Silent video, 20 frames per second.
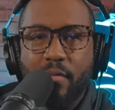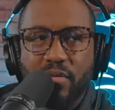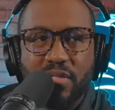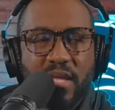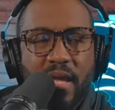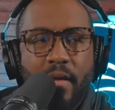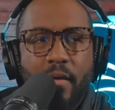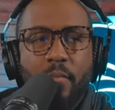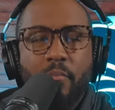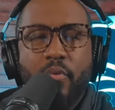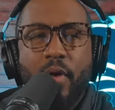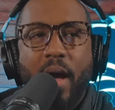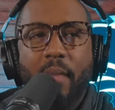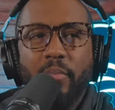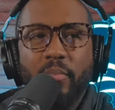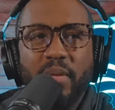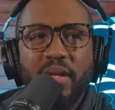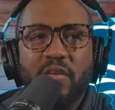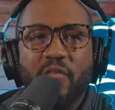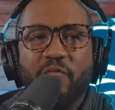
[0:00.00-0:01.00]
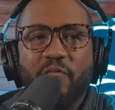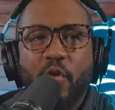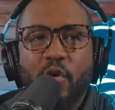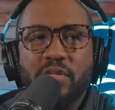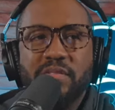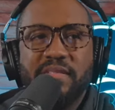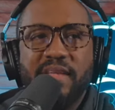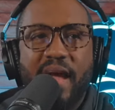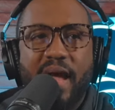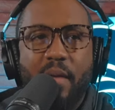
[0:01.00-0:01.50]
It was probably the
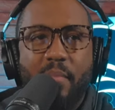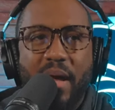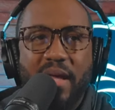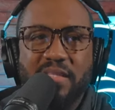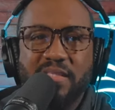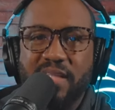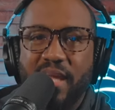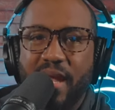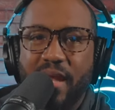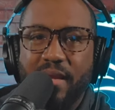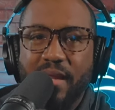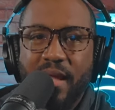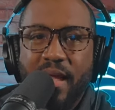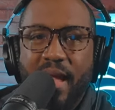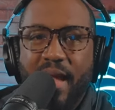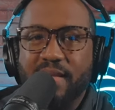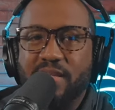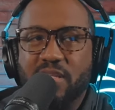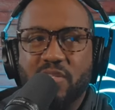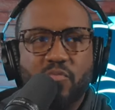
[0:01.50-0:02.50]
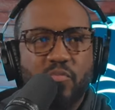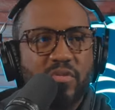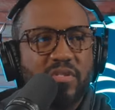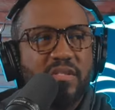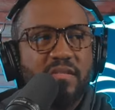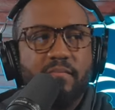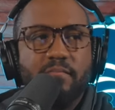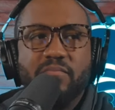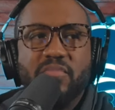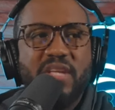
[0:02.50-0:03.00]
first time I sat and just
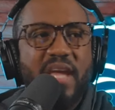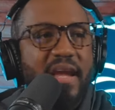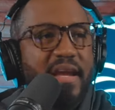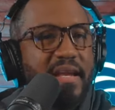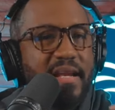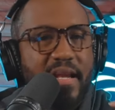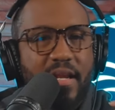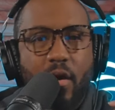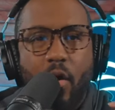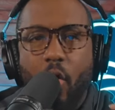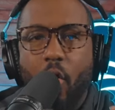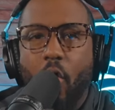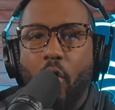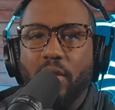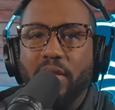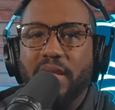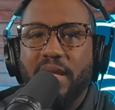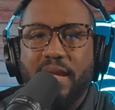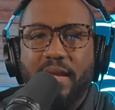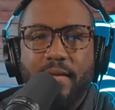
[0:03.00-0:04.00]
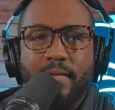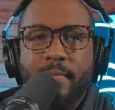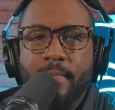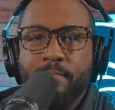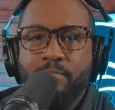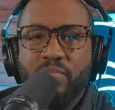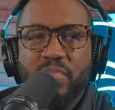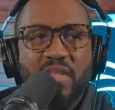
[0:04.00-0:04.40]
was taking it all in.